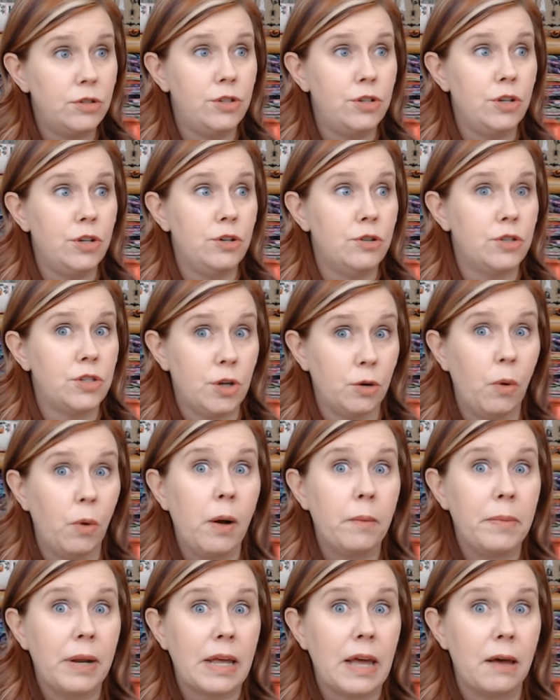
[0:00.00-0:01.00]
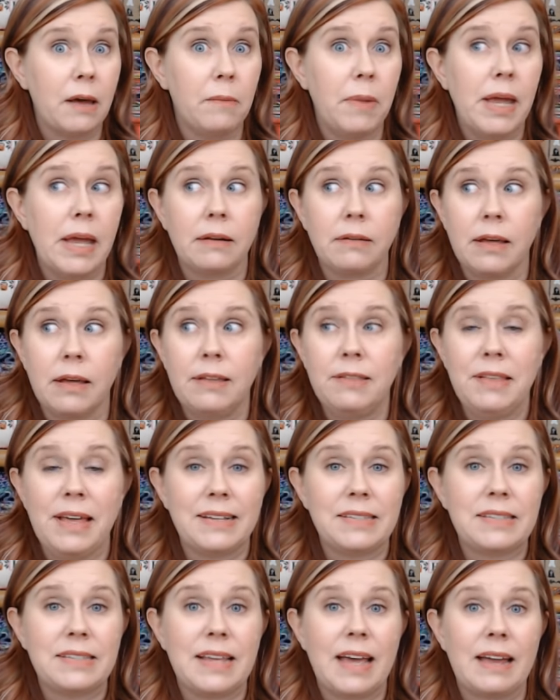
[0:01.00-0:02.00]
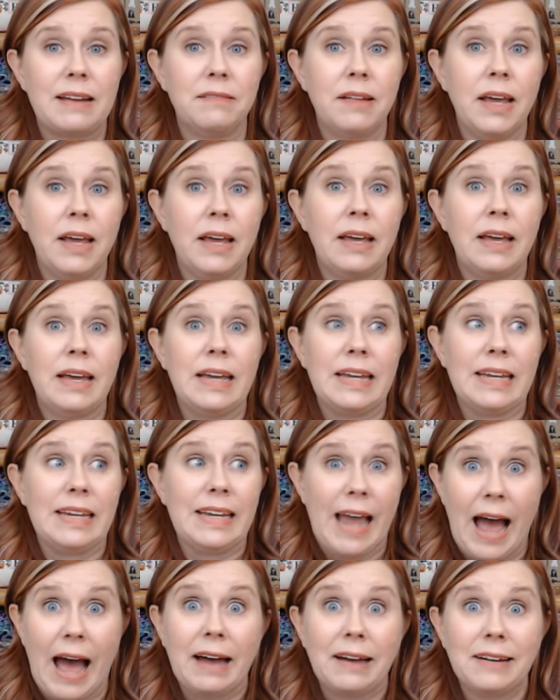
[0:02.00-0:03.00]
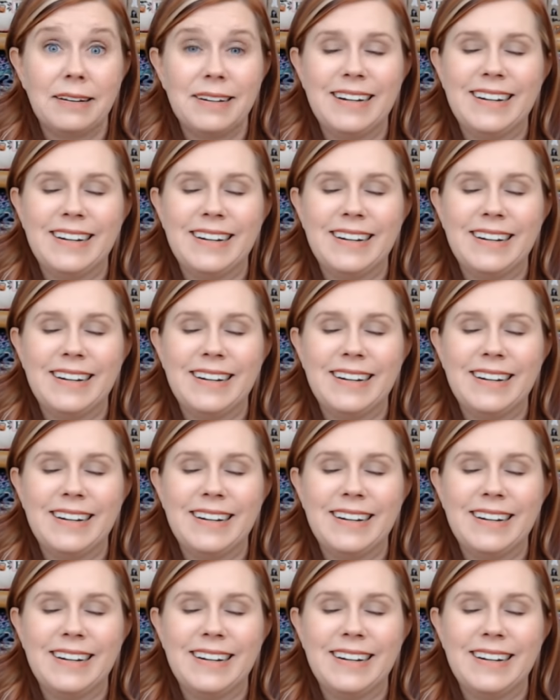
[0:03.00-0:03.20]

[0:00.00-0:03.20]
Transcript: Do you still want me to come in? And they said, yeah.